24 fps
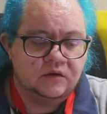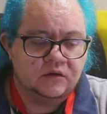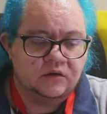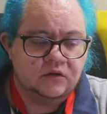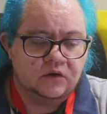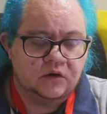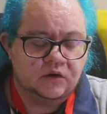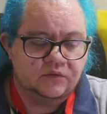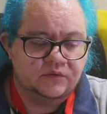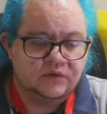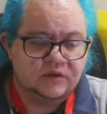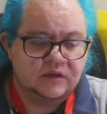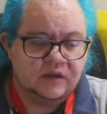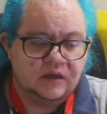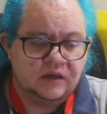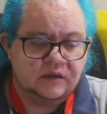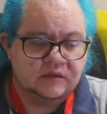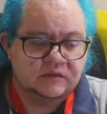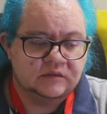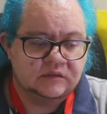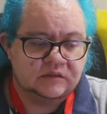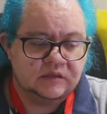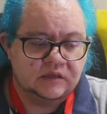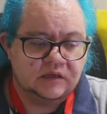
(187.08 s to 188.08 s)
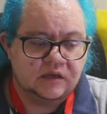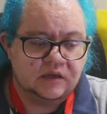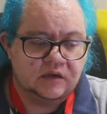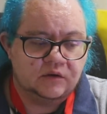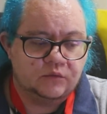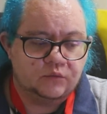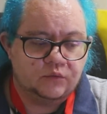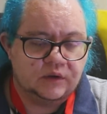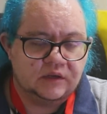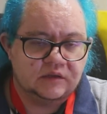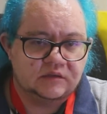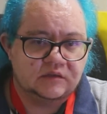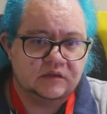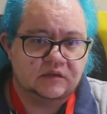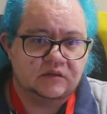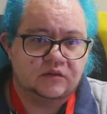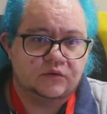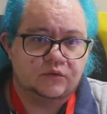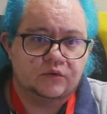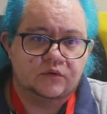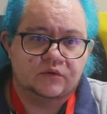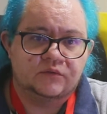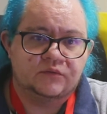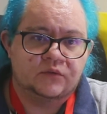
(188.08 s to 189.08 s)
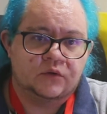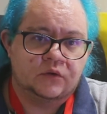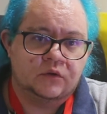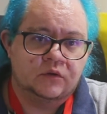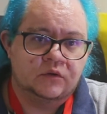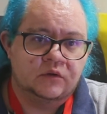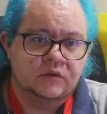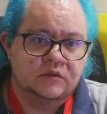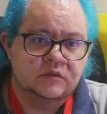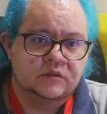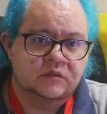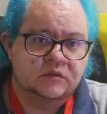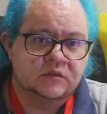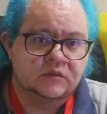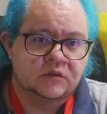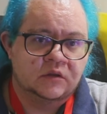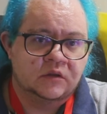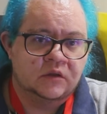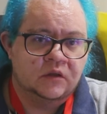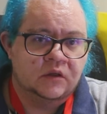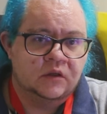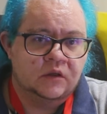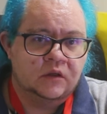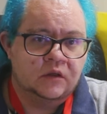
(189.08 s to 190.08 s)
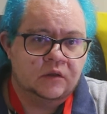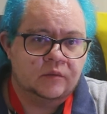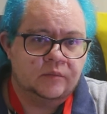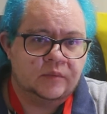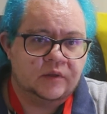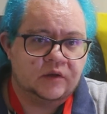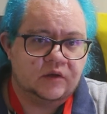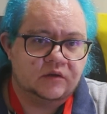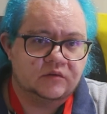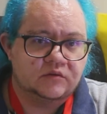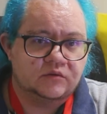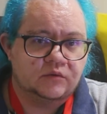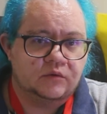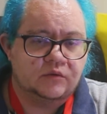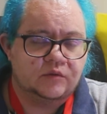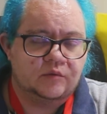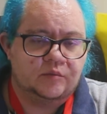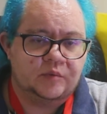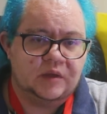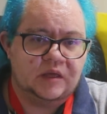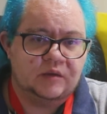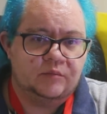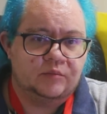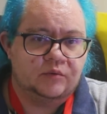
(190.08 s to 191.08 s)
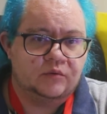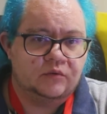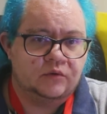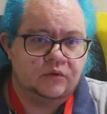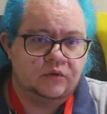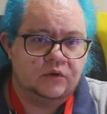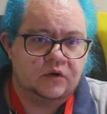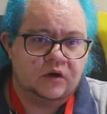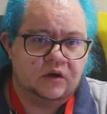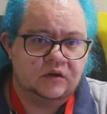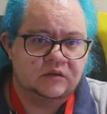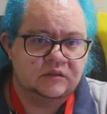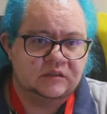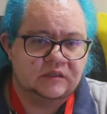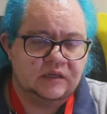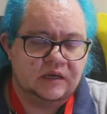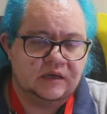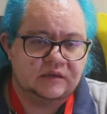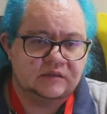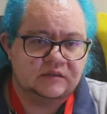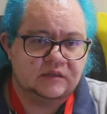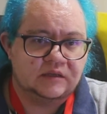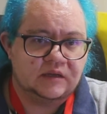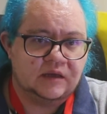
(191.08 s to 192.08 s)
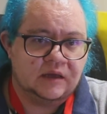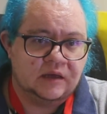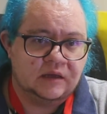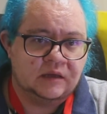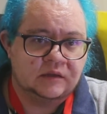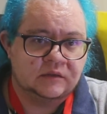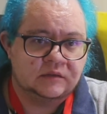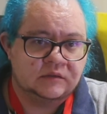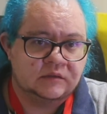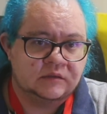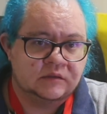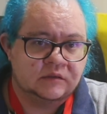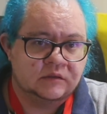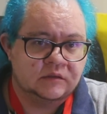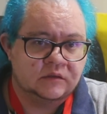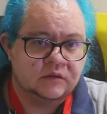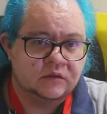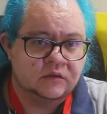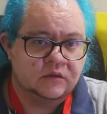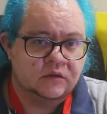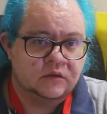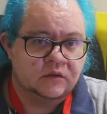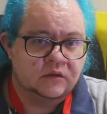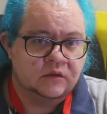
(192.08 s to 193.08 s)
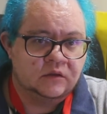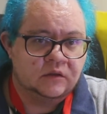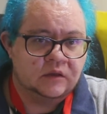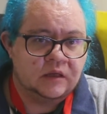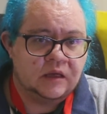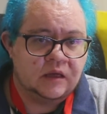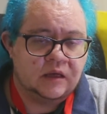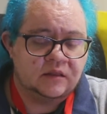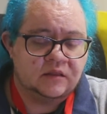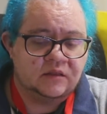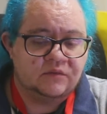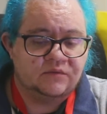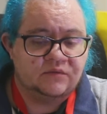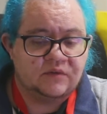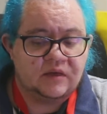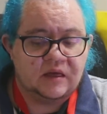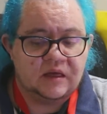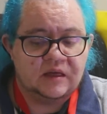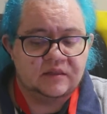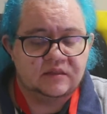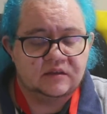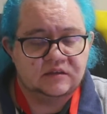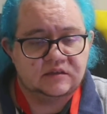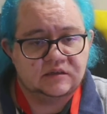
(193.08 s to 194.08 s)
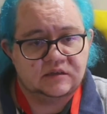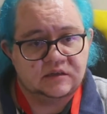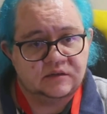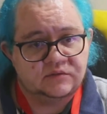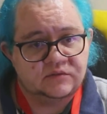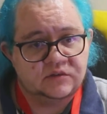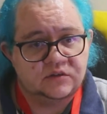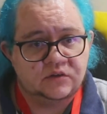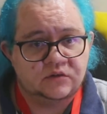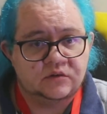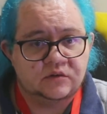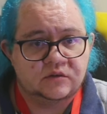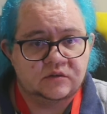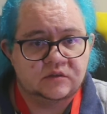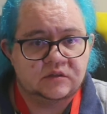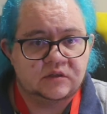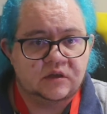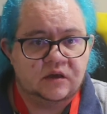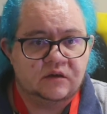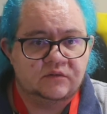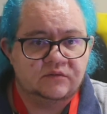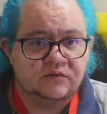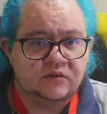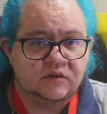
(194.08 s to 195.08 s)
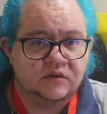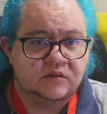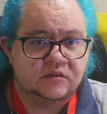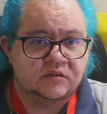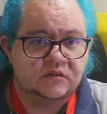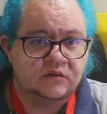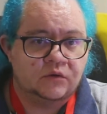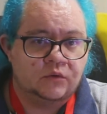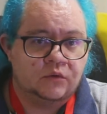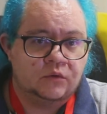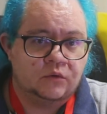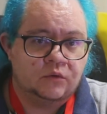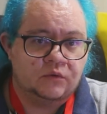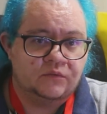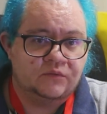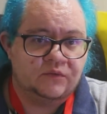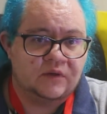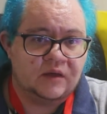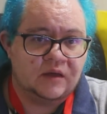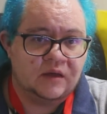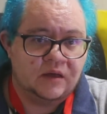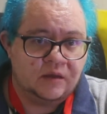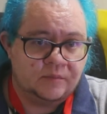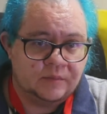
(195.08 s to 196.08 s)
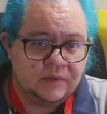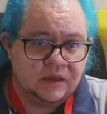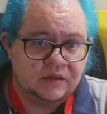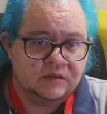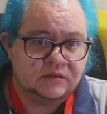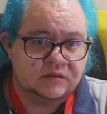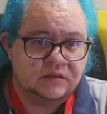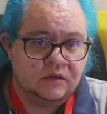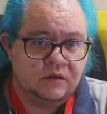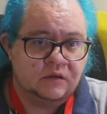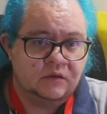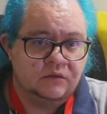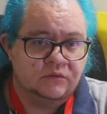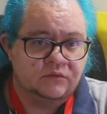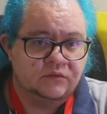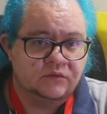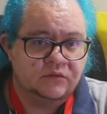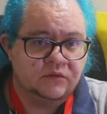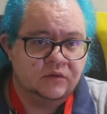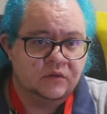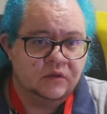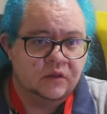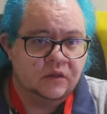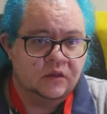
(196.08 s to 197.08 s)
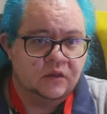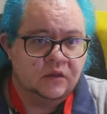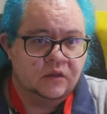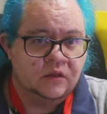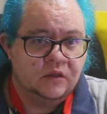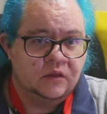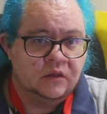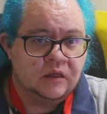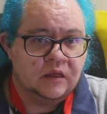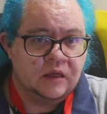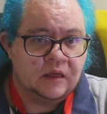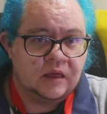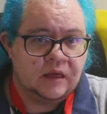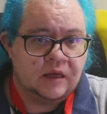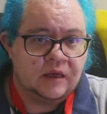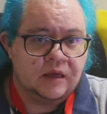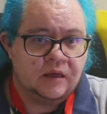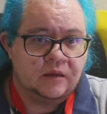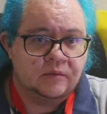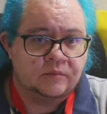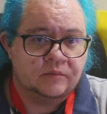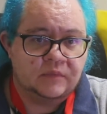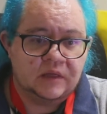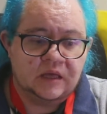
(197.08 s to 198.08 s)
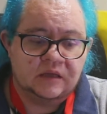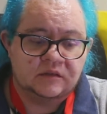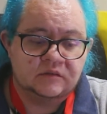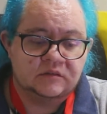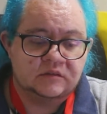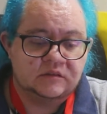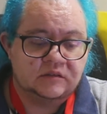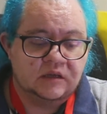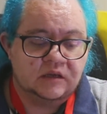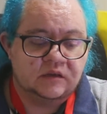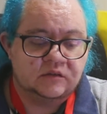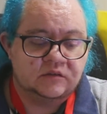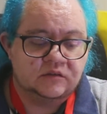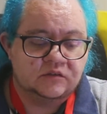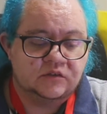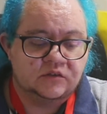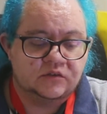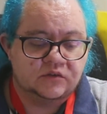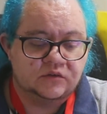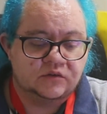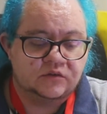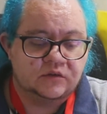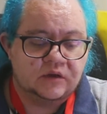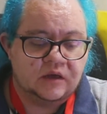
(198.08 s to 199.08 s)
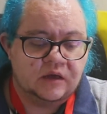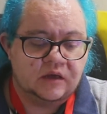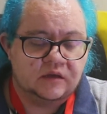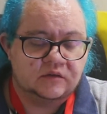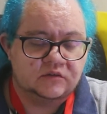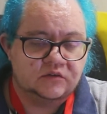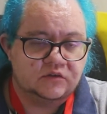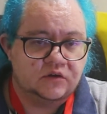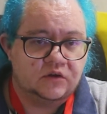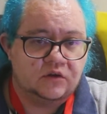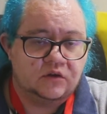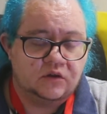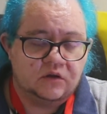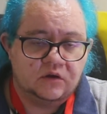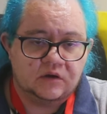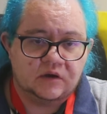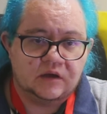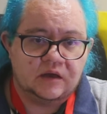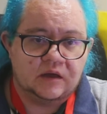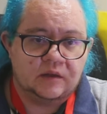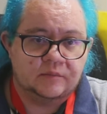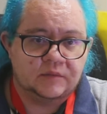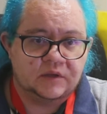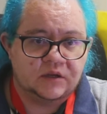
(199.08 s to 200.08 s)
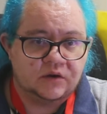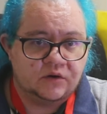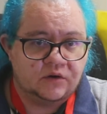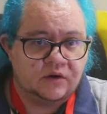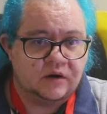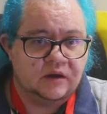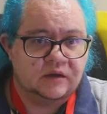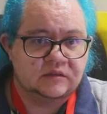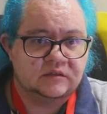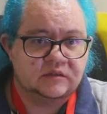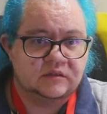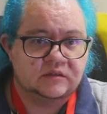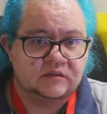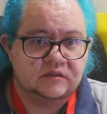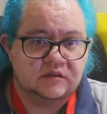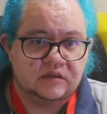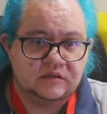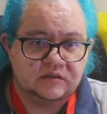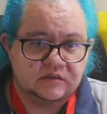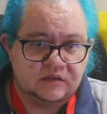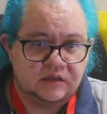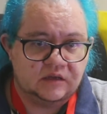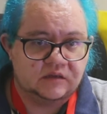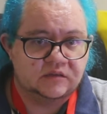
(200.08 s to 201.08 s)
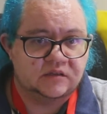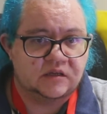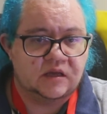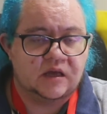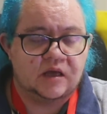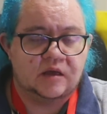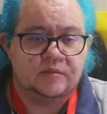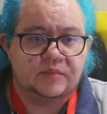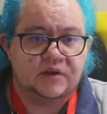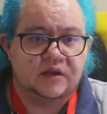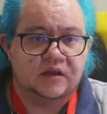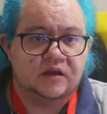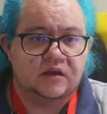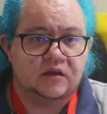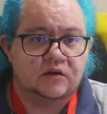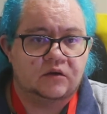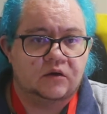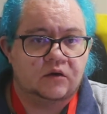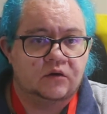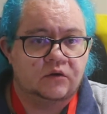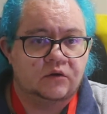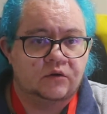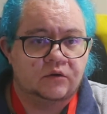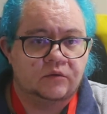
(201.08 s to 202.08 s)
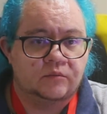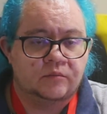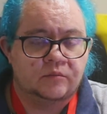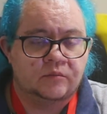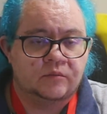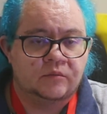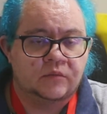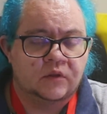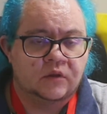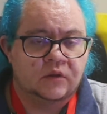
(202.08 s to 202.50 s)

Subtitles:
COVID-19, we did the reverse because all the people who contacted us, either via the Dean of Students office or via myself, and said to us, look, I'm in crisis, these things are happening at home.